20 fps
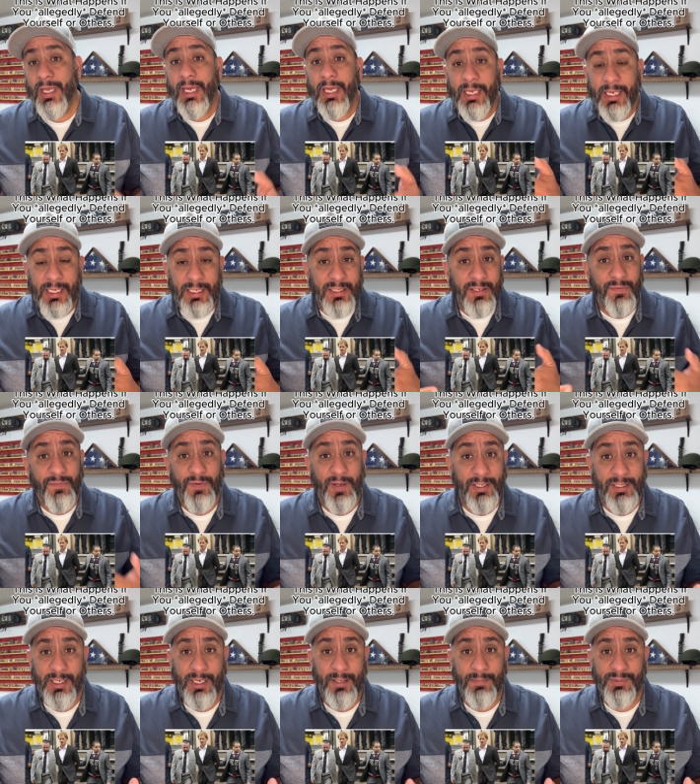He
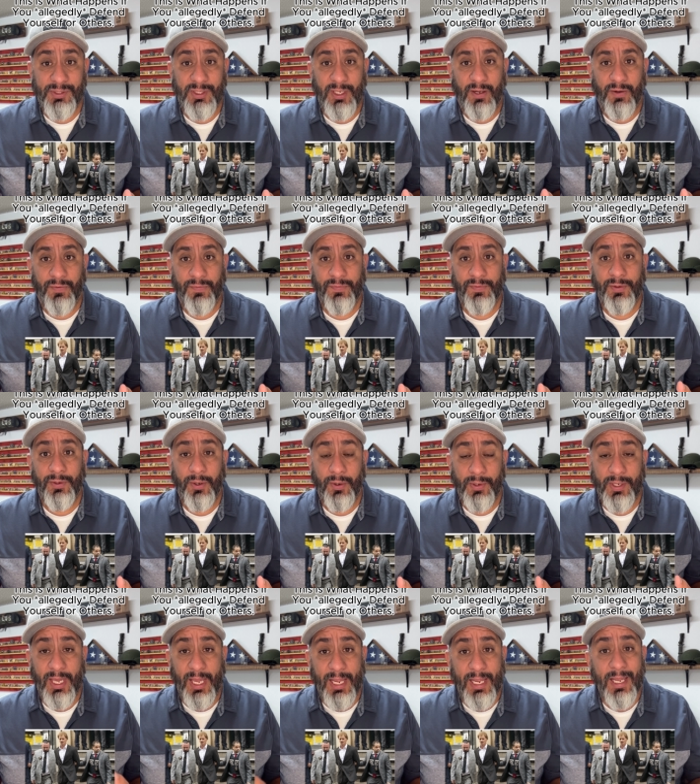defended himself.
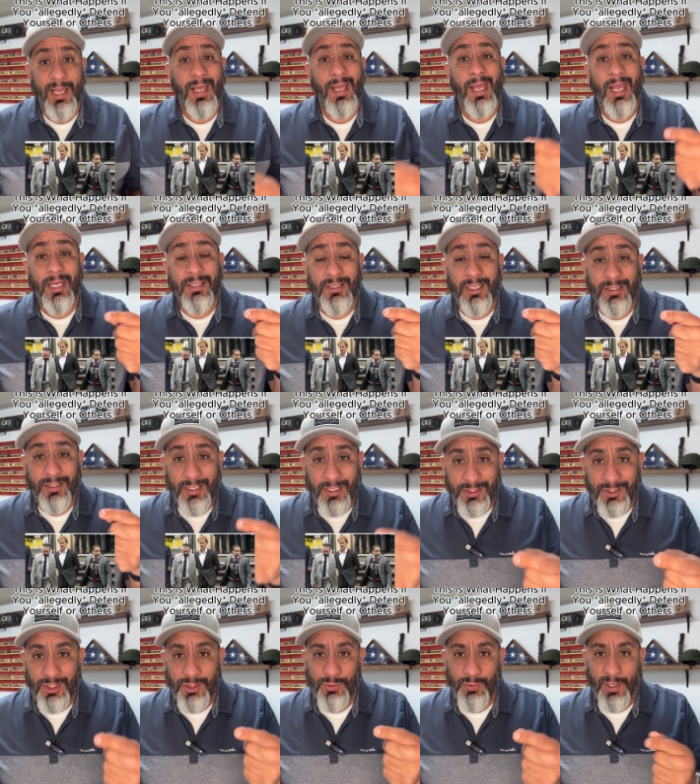Okay? And then
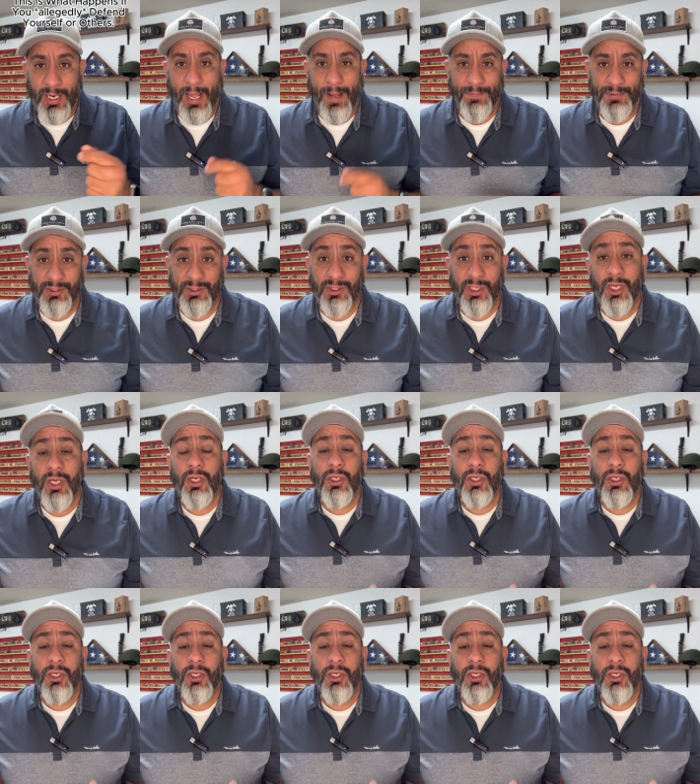this is what happens.